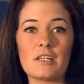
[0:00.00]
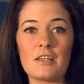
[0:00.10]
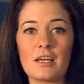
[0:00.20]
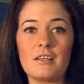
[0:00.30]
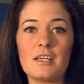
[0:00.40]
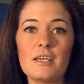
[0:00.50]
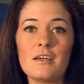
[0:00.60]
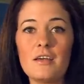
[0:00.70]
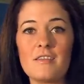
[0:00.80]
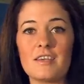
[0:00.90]
and
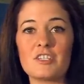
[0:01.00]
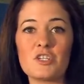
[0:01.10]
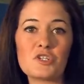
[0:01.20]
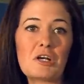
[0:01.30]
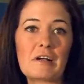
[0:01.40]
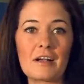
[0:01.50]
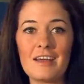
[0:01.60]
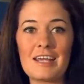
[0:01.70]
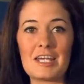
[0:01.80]
luckily they said, sure,